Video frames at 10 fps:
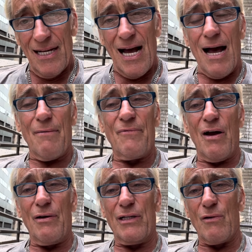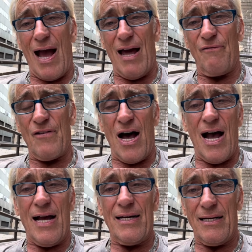I'm very
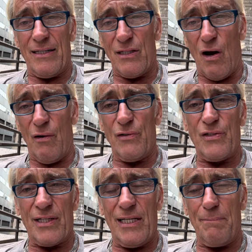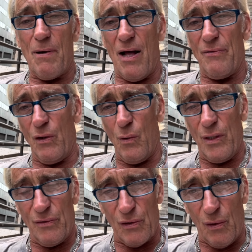gratified and encouraged to keep on doing
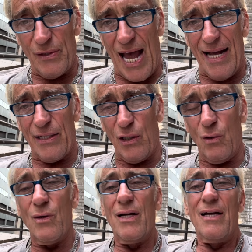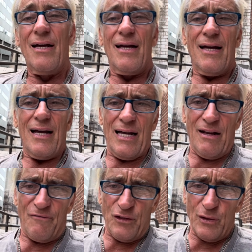it. So thank you. And
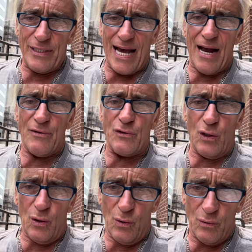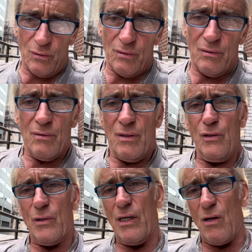if you care to,
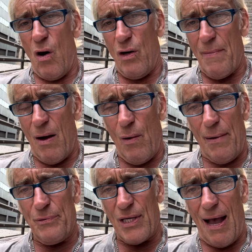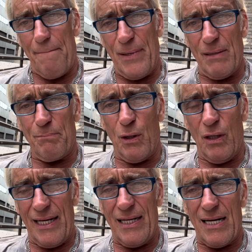you can go to my website,
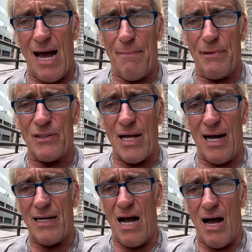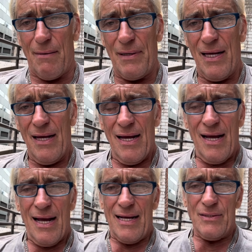pitbulleconomics.com.
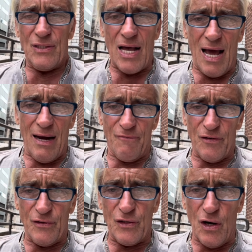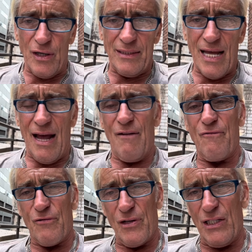And sign up for a 30-day
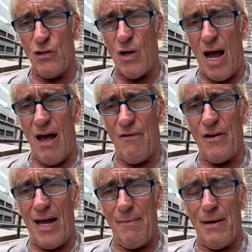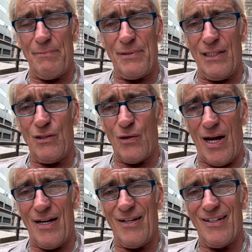free trial for MMT
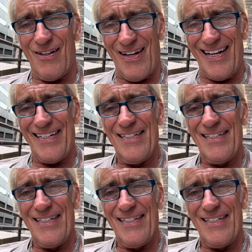Trader, all right?